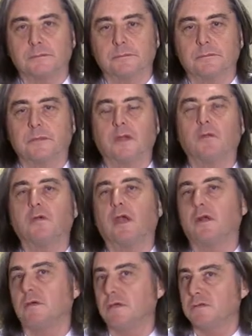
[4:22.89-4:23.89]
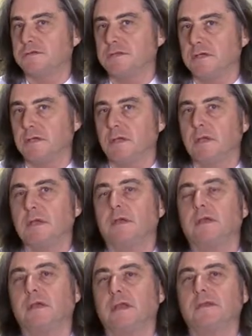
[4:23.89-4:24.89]
mm, and we are going to see
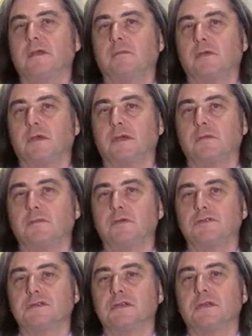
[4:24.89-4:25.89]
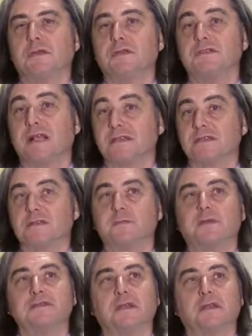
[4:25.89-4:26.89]
in Latin American music, in salsa
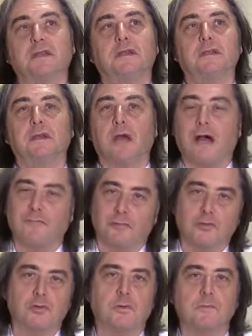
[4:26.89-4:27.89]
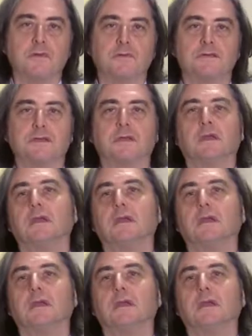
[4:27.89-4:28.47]
especially, Afro-Cuban music,